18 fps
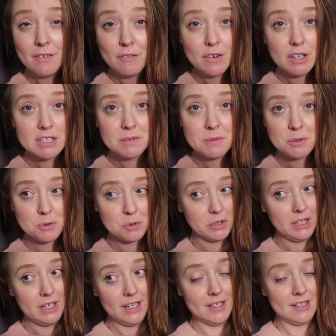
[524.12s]
First, it was
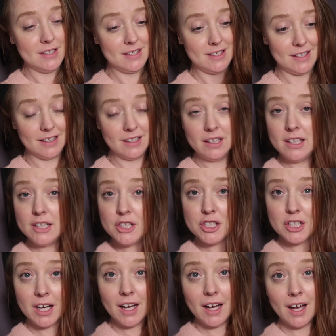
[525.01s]
really nice to see
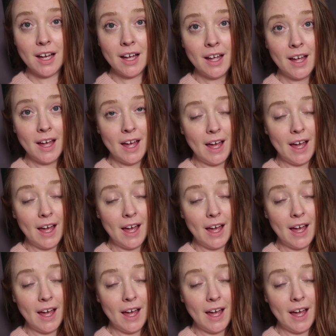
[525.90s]
Alicia.